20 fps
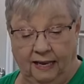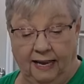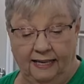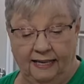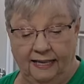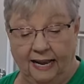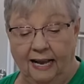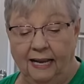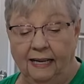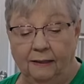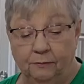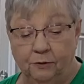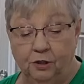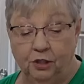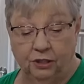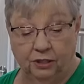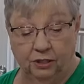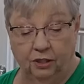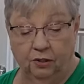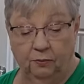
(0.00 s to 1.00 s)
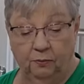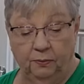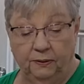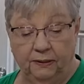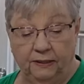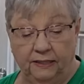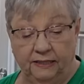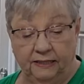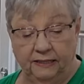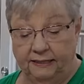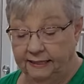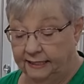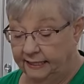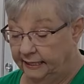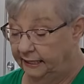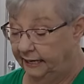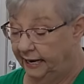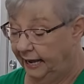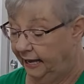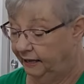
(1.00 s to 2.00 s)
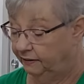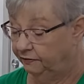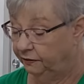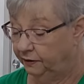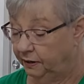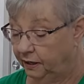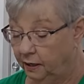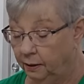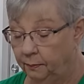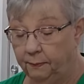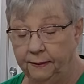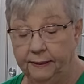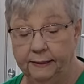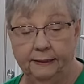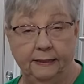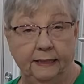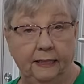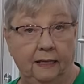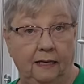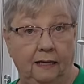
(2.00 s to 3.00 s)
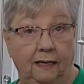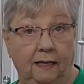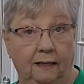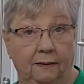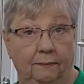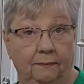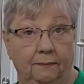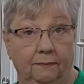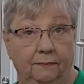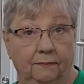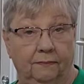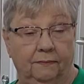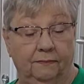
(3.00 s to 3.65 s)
And I'm just going to put this in half a cup at a time.